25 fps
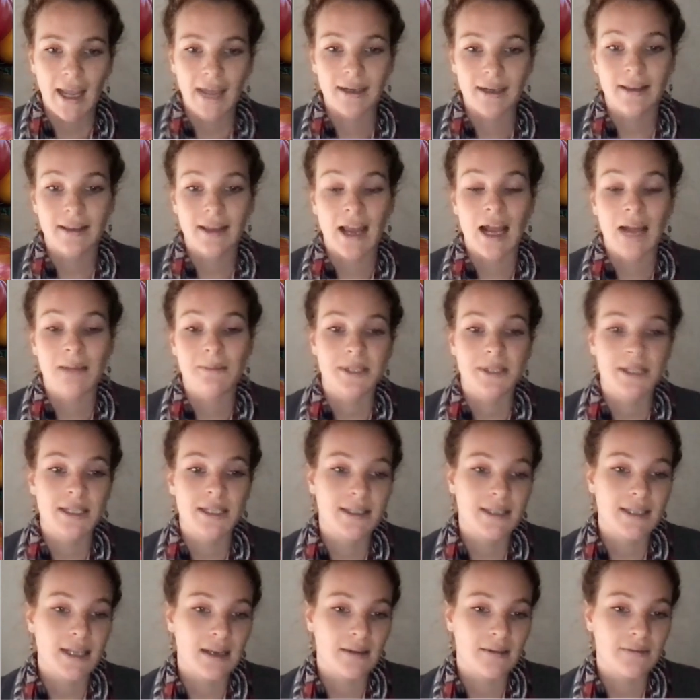in the
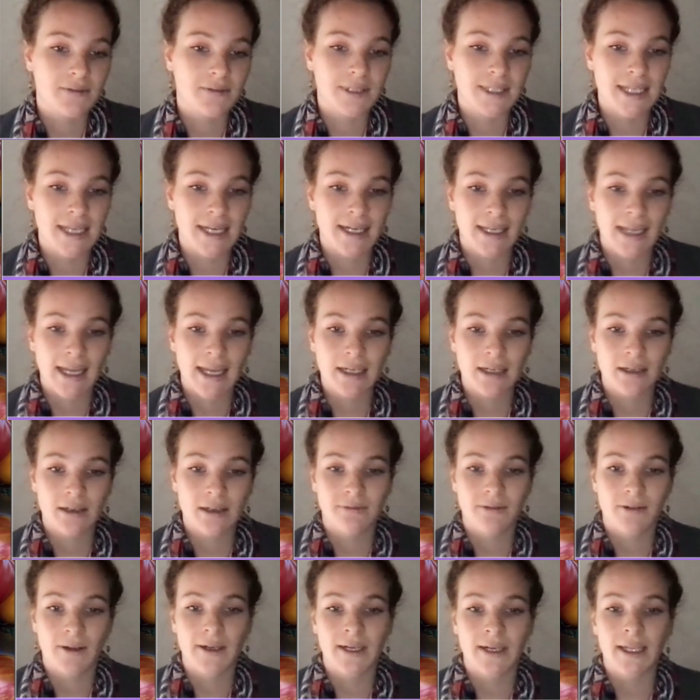absence of dedicated
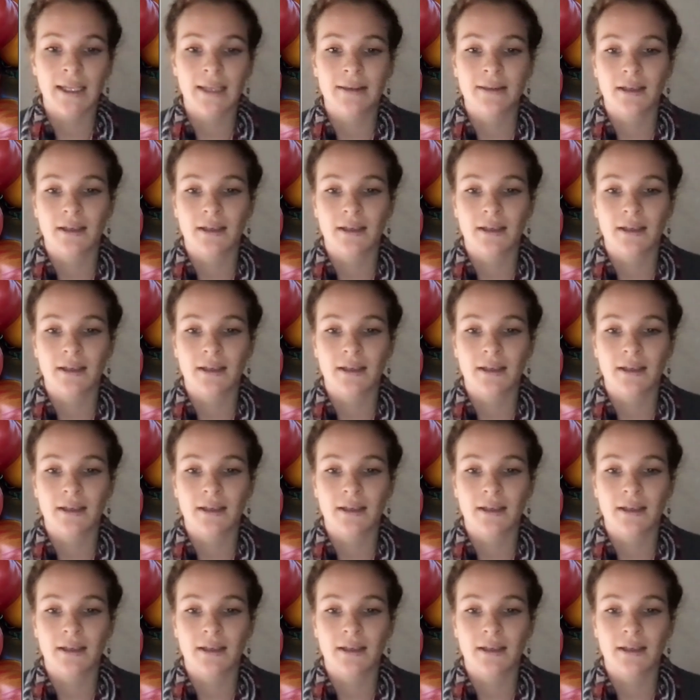funding,